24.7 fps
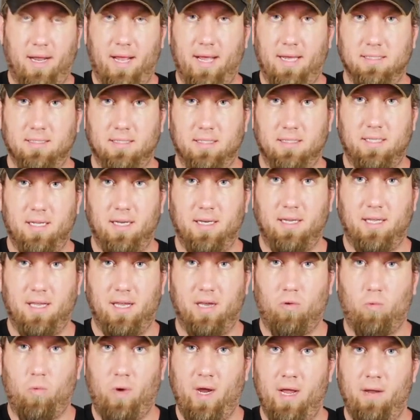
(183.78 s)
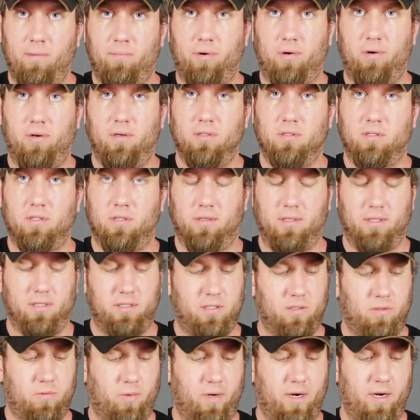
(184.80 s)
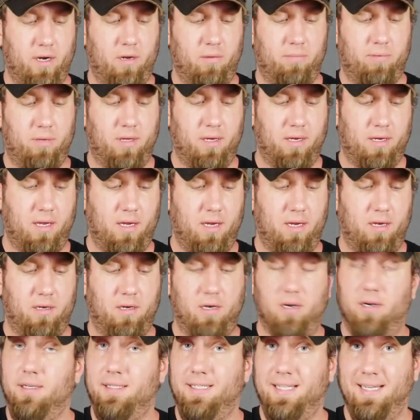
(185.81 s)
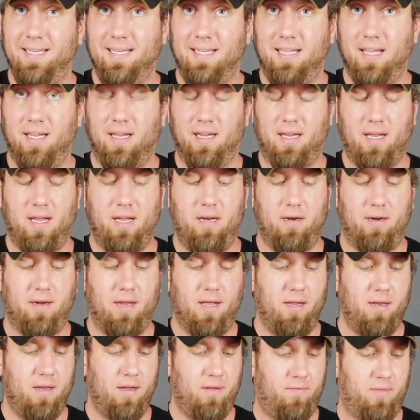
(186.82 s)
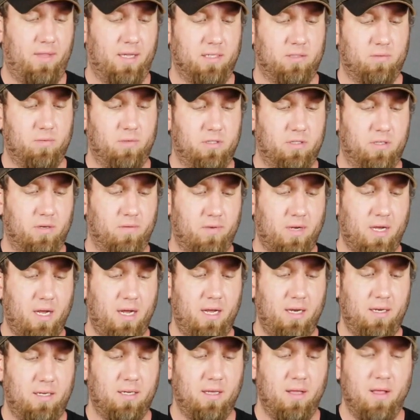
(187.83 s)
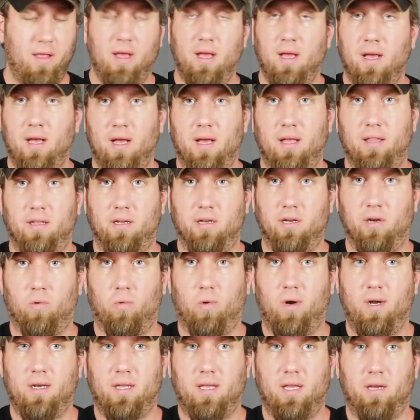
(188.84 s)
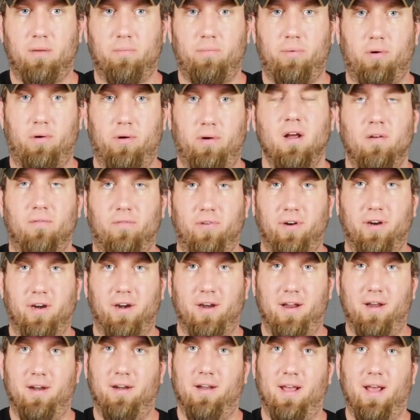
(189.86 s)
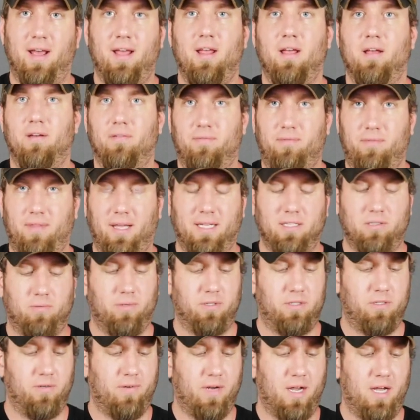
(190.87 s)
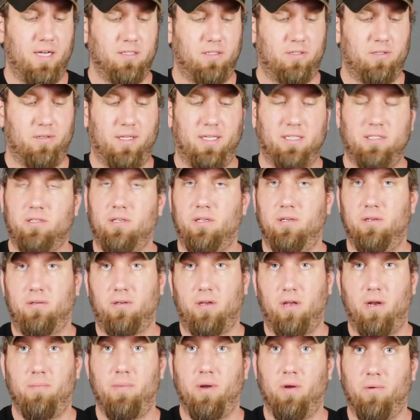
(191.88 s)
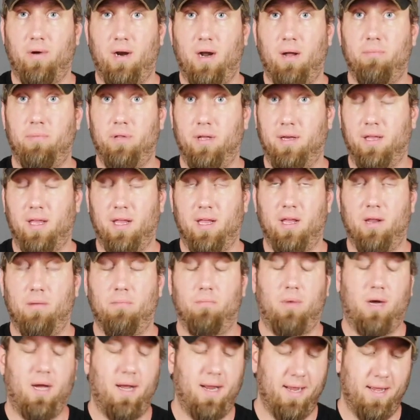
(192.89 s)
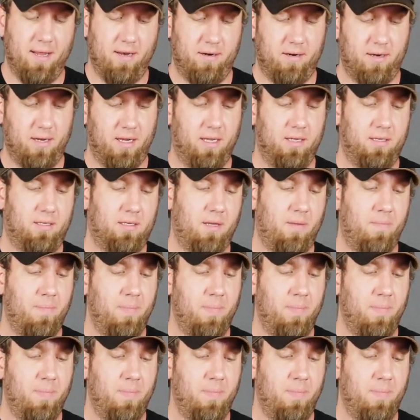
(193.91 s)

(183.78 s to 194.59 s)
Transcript: has a 10 gig WAN port, so this is where you'd plug in your 10 gig internet if that's what you've got. And then your 1 gig port for your internet if that's what you've got. So that's going to be where I'm plugging in my internet.